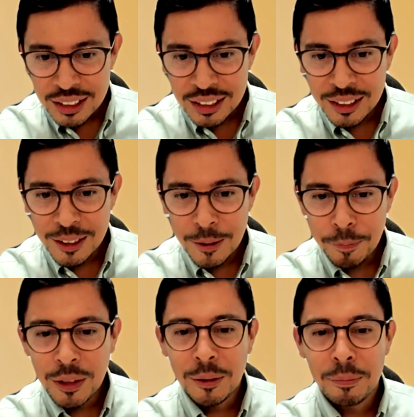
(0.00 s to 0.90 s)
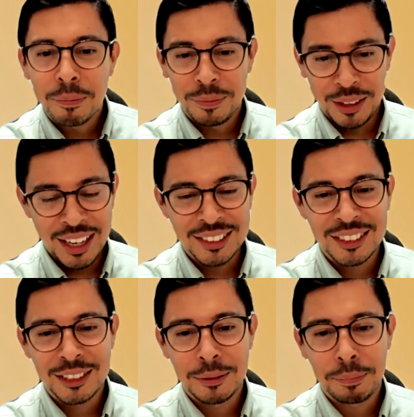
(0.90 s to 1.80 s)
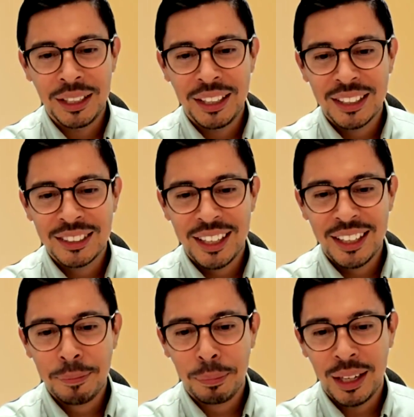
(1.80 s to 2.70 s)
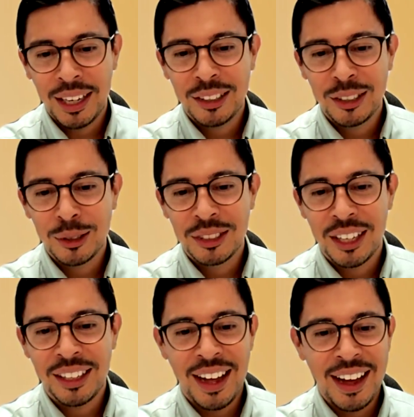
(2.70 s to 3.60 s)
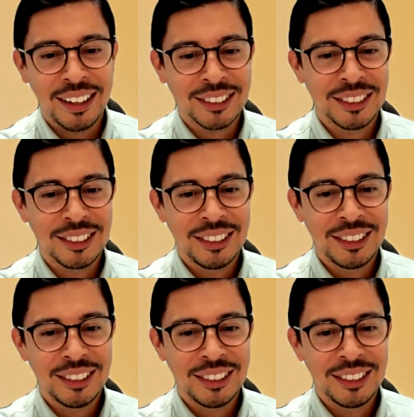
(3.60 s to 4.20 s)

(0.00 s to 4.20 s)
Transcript: um Yes, PDSA, Plan, Do, Study, Act.